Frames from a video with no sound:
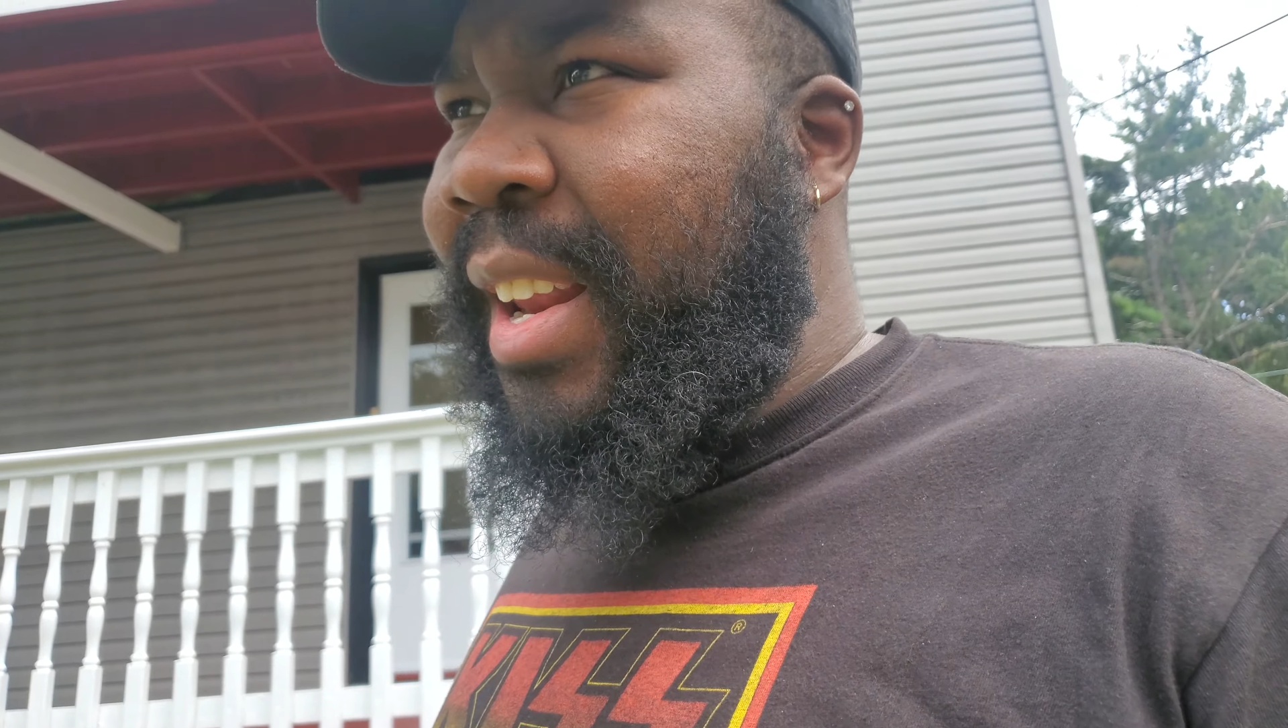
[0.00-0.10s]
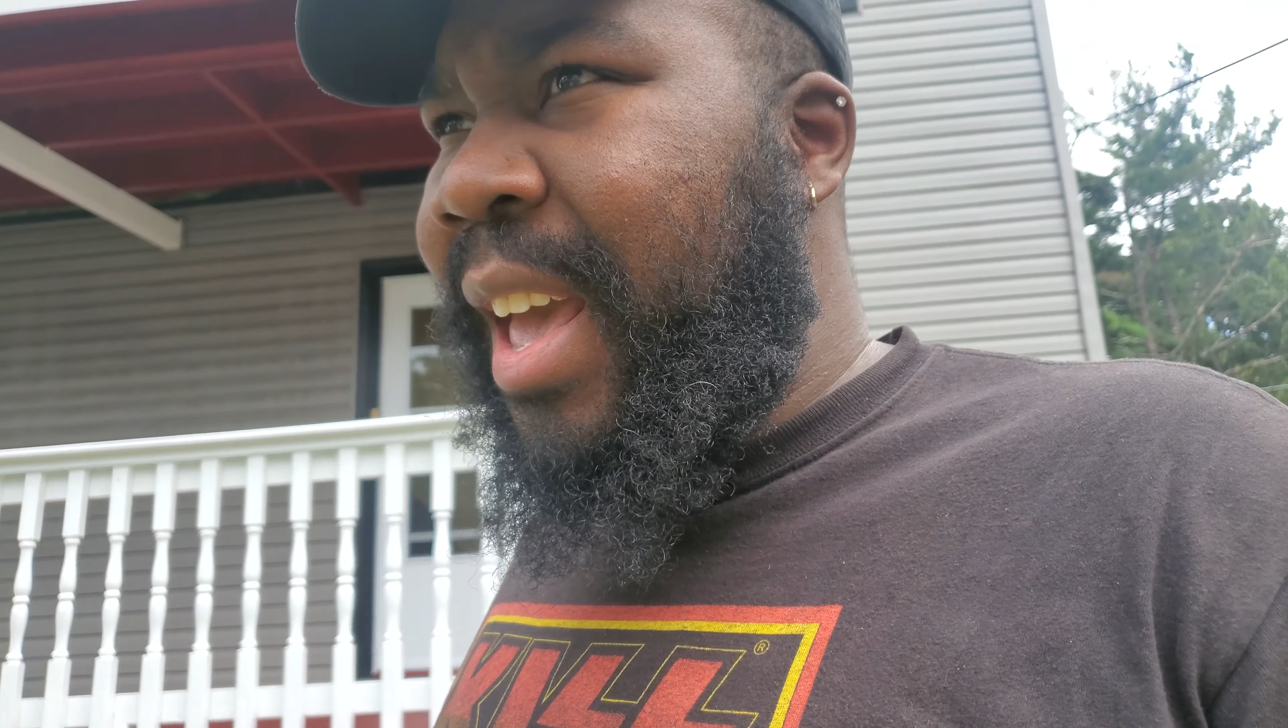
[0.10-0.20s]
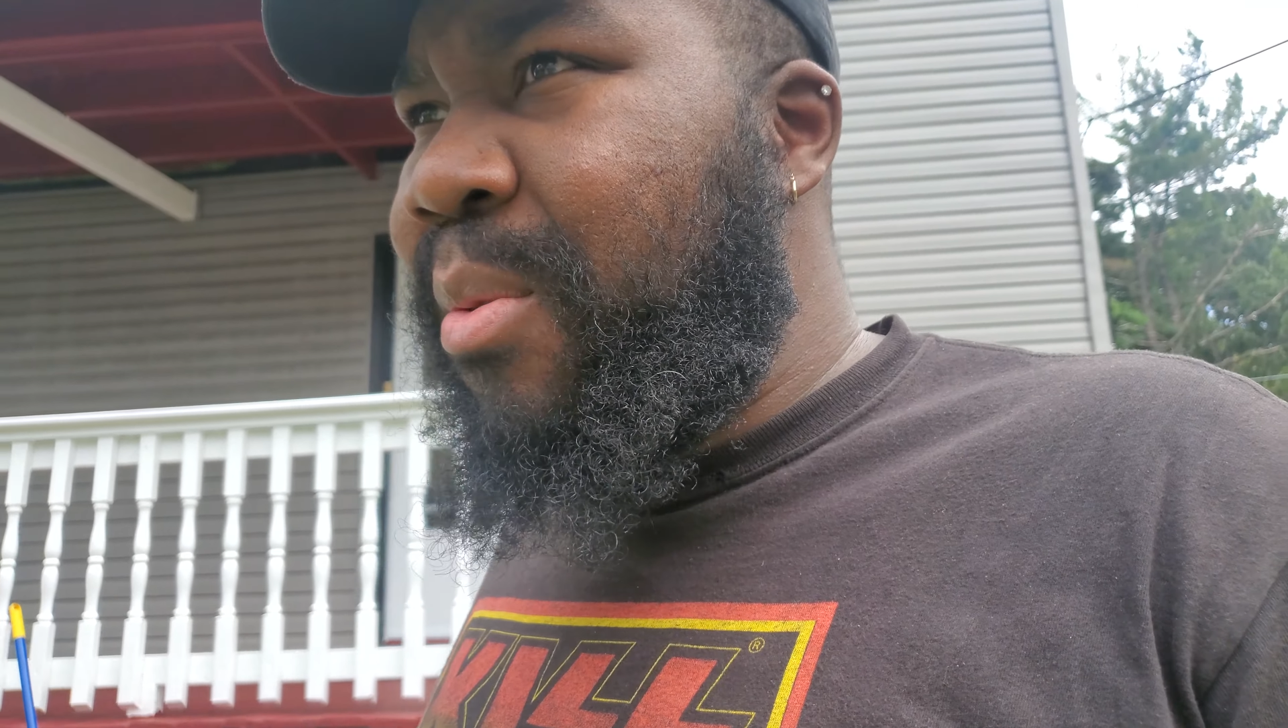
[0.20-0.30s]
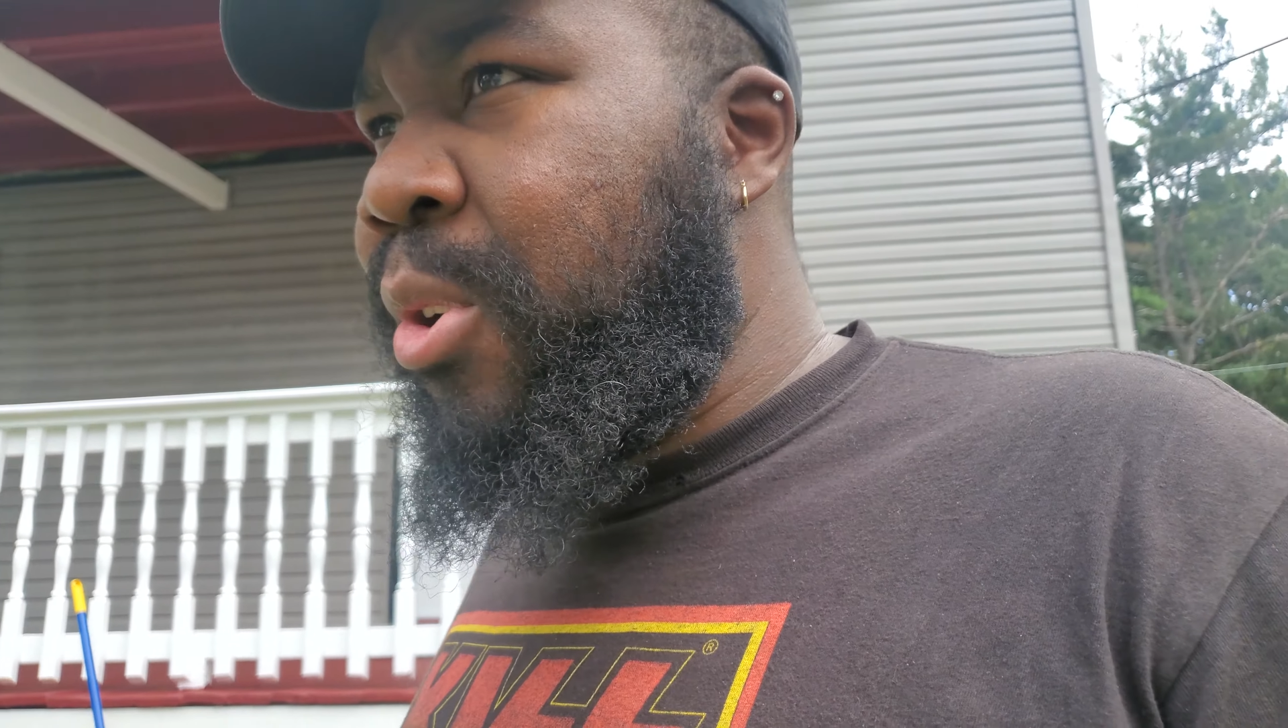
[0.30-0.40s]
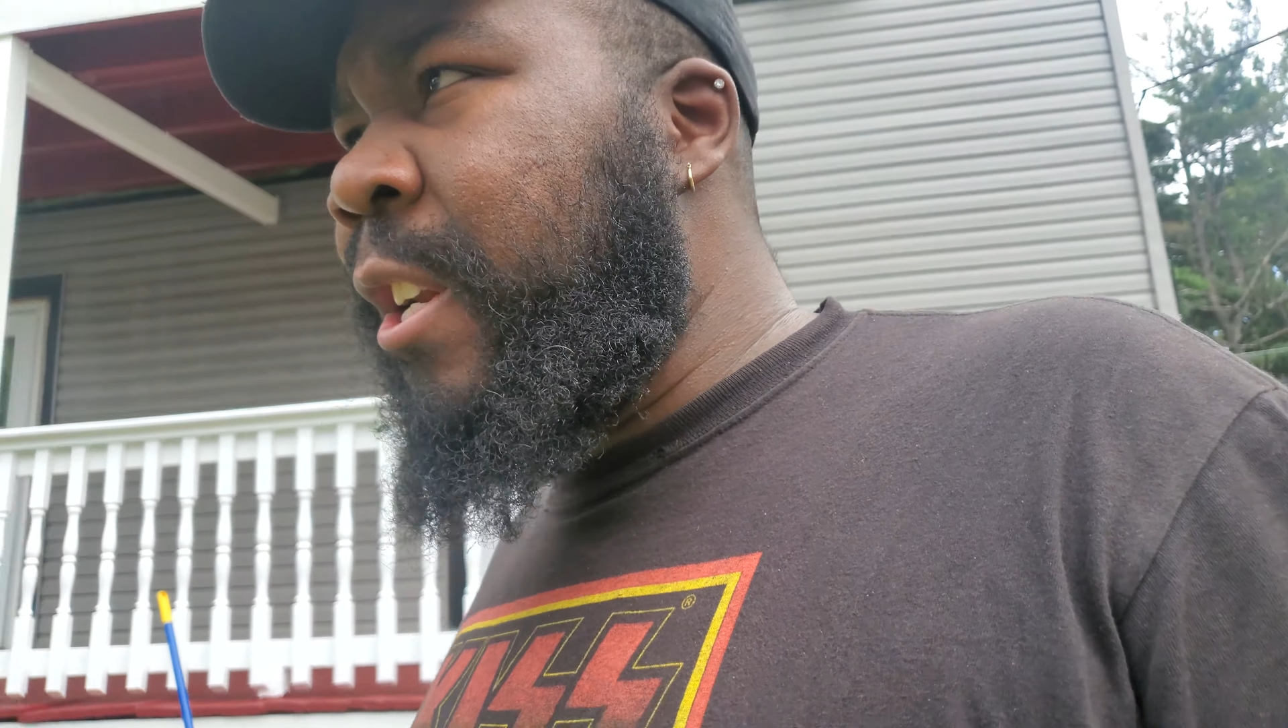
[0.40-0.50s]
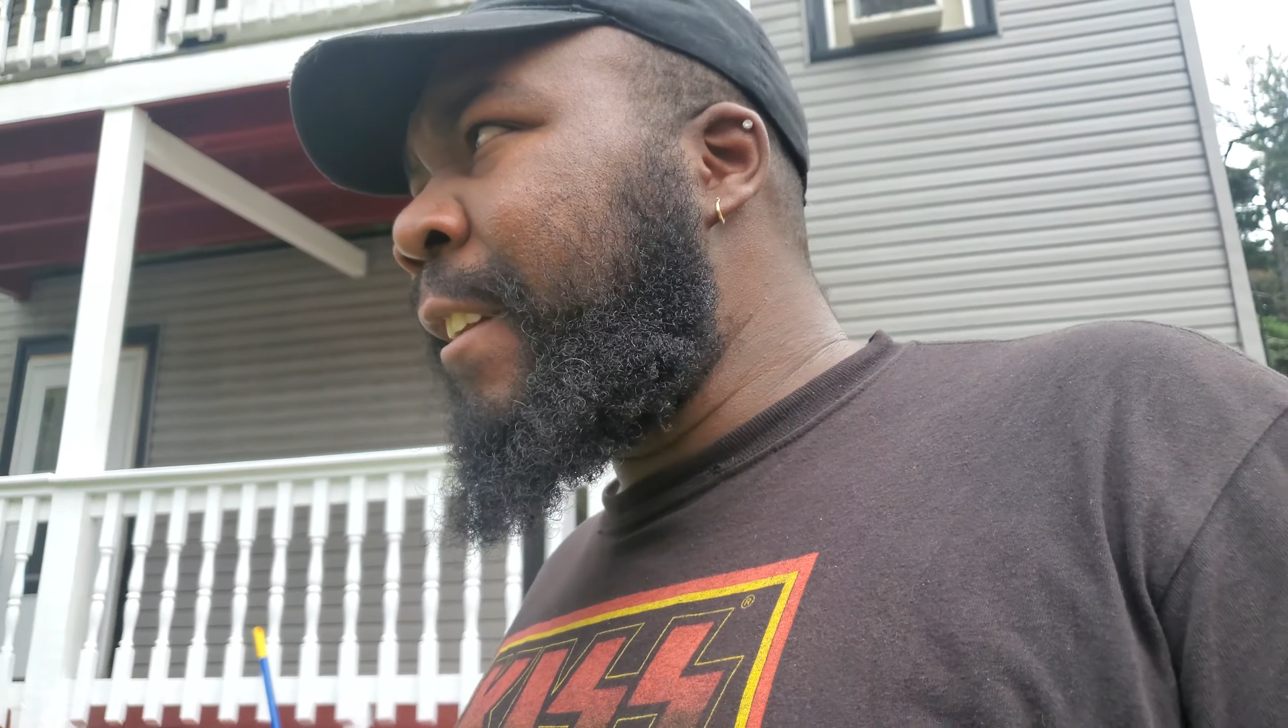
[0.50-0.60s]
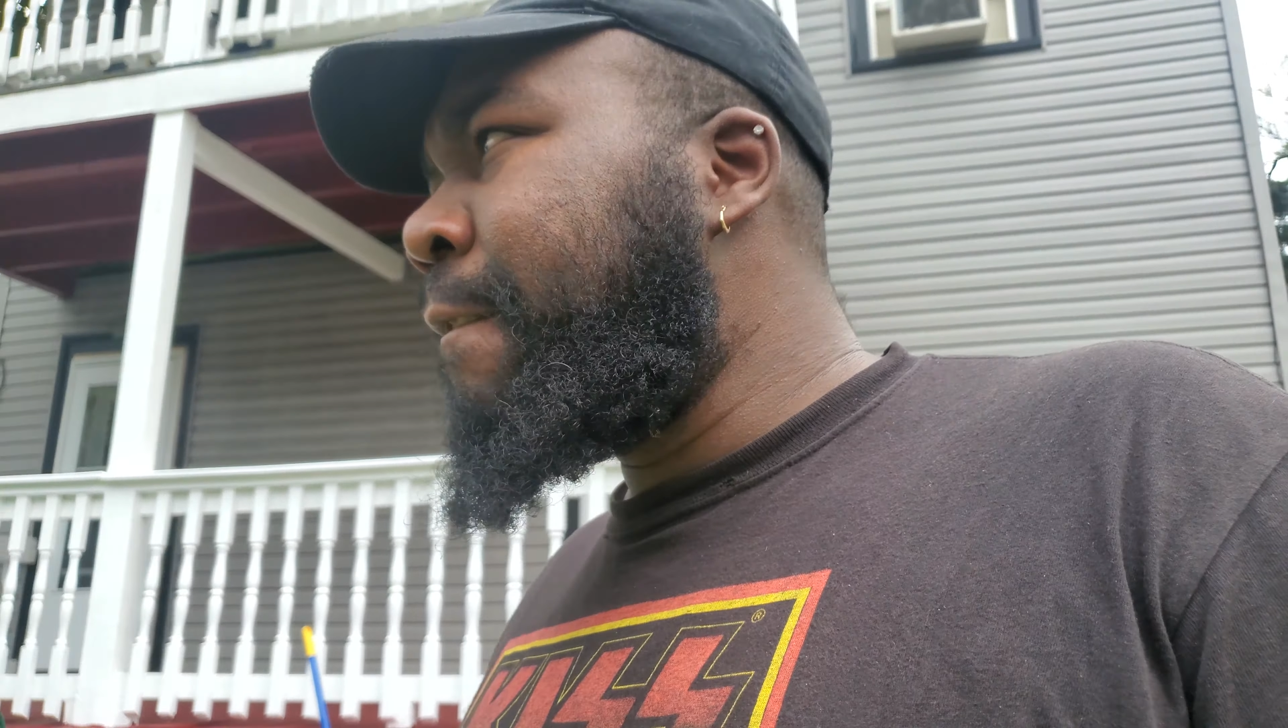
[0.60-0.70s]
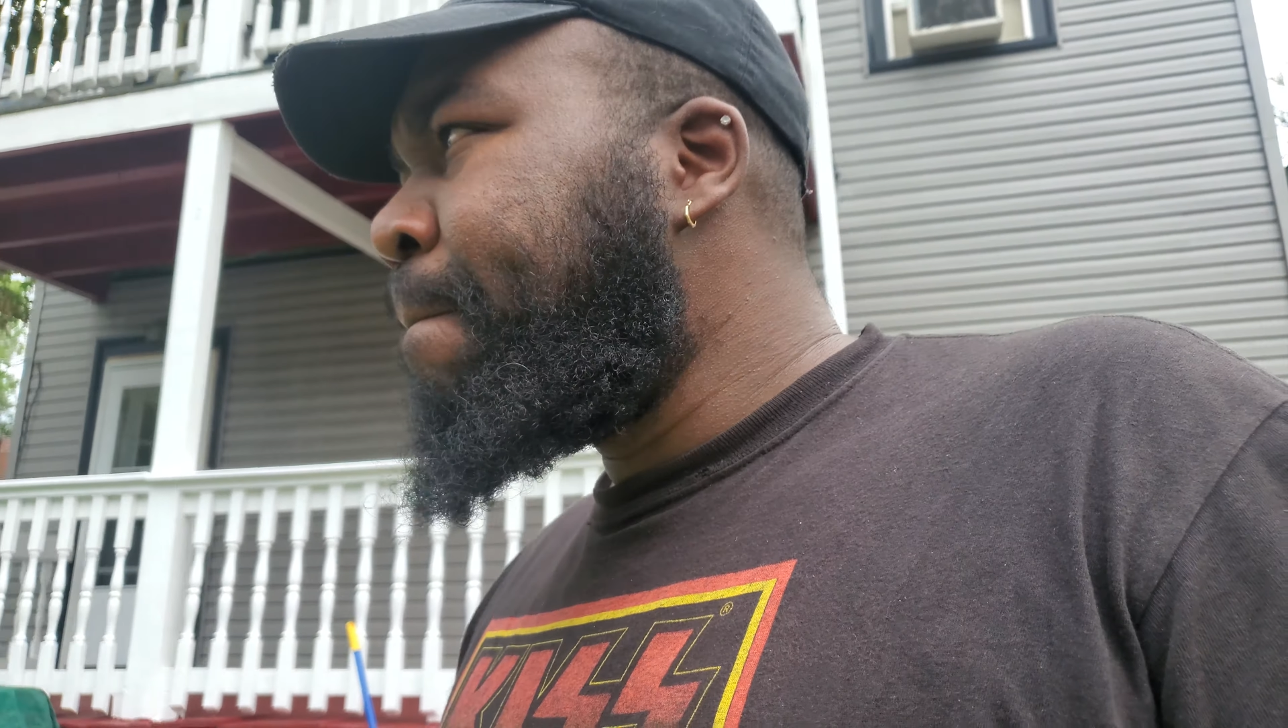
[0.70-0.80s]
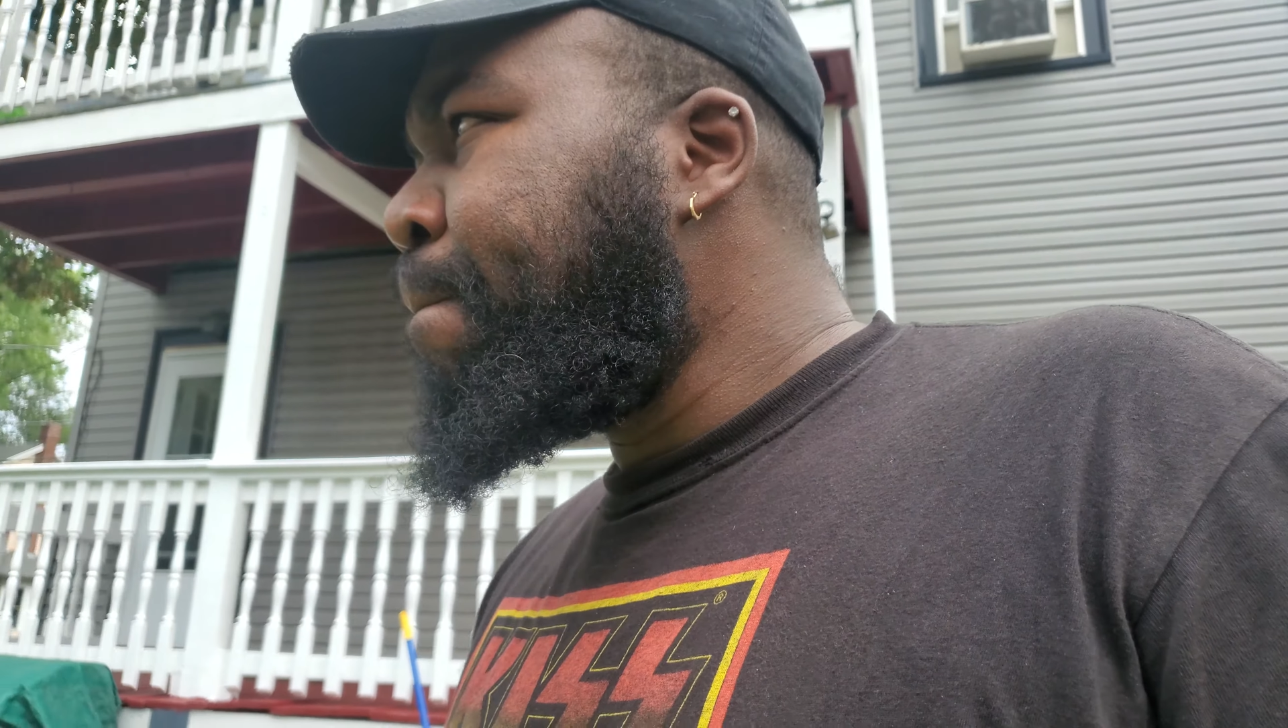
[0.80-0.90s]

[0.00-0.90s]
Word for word: get one